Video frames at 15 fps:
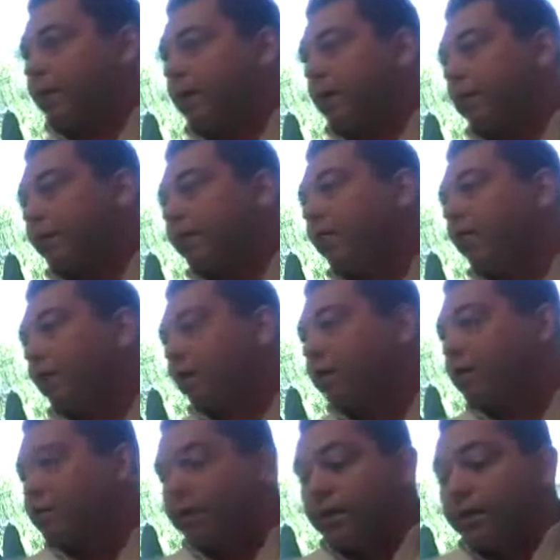has been done up front.
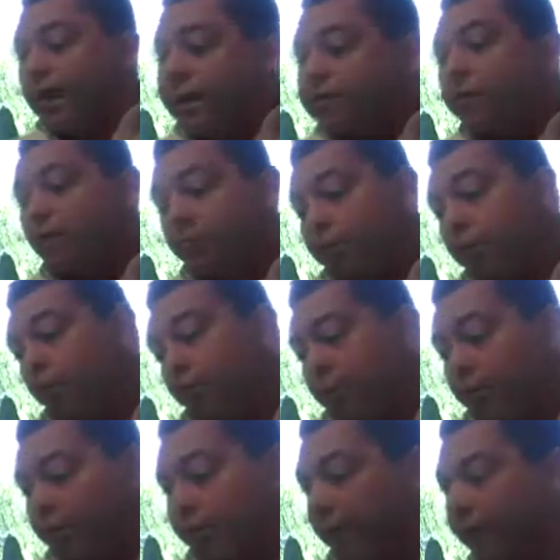That is the most
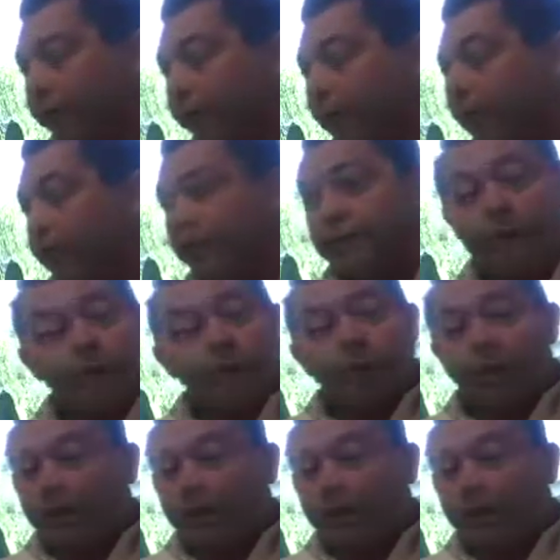important to me because in